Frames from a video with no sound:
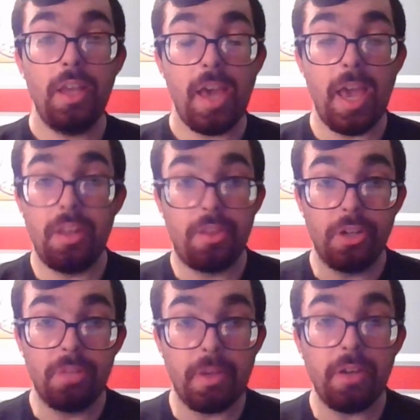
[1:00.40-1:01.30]
and the
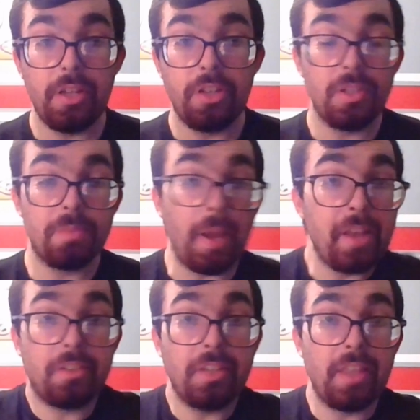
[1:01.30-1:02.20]
third period is just
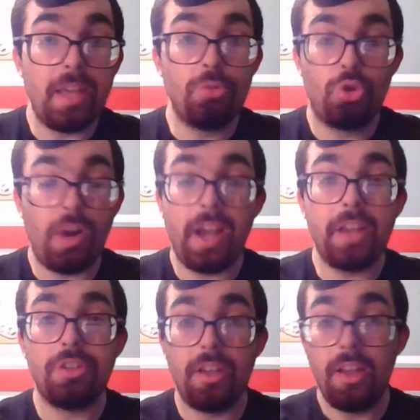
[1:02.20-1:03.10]
basically them trying
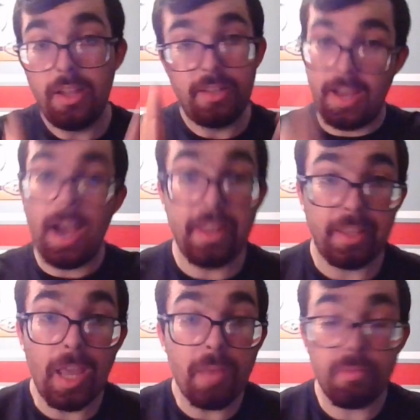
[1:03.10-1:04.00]
to tie the
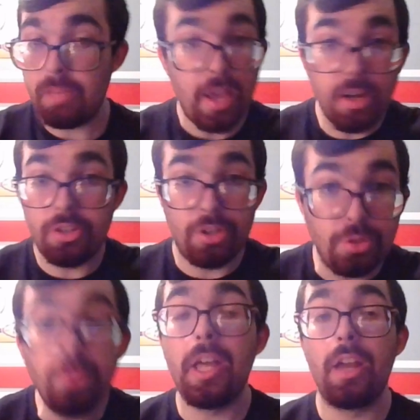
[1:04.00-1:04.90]
game, and they managed to
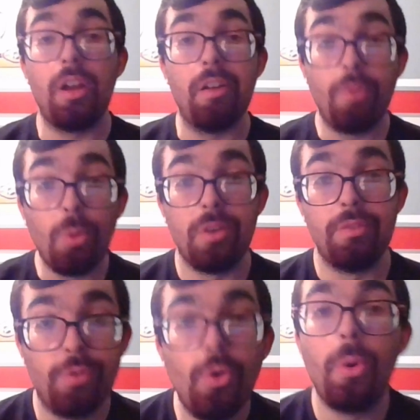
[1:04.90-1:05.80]
do that on a four on
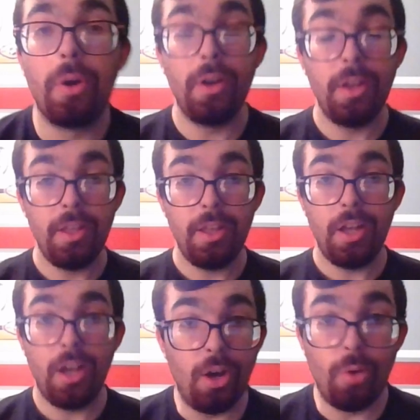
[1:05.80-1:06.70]
four.
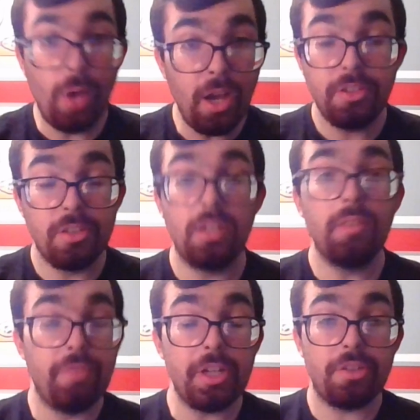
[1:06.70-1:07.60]
A well
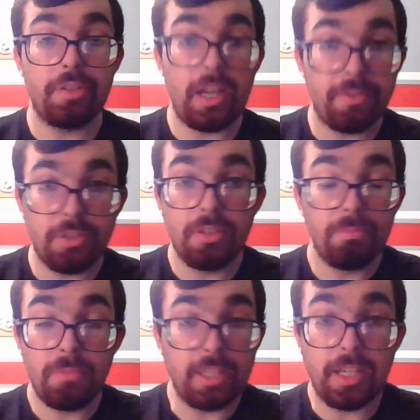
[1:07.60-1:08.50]
deserved victory after,
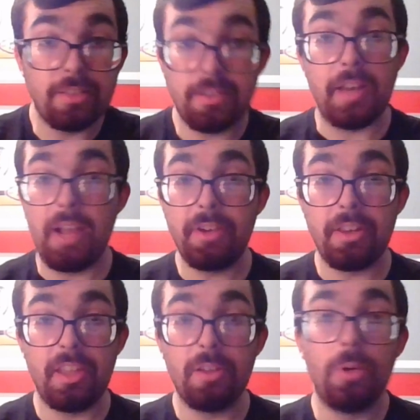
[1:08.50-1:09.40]
like I said,
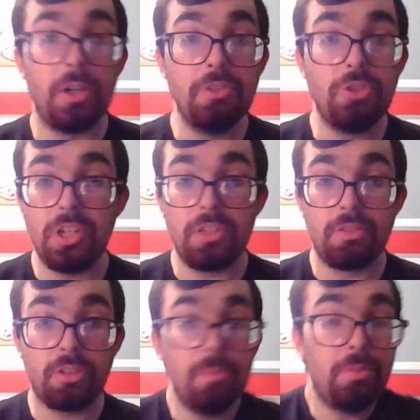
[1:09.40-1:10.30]
everything was
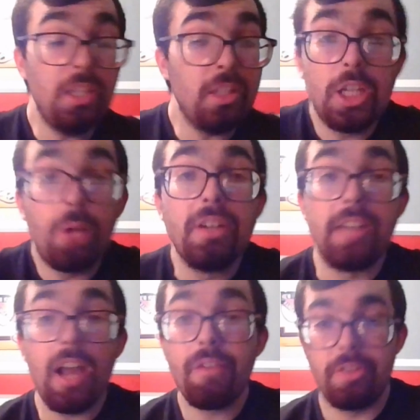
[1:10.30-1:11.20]
just completely going
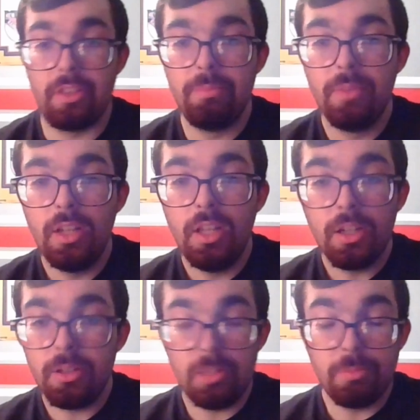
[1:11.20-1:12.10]
down for them,
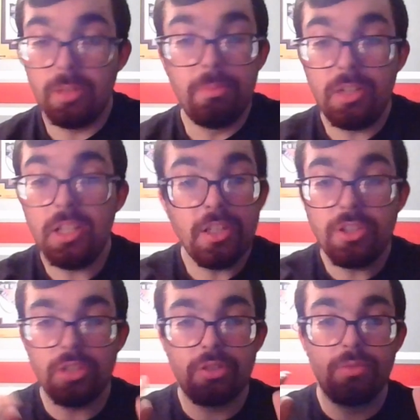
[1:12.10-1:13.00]
C- completely
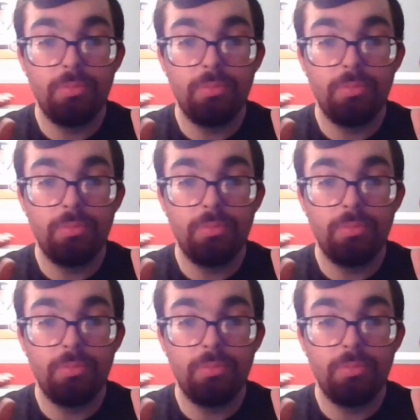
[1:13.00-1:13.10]
just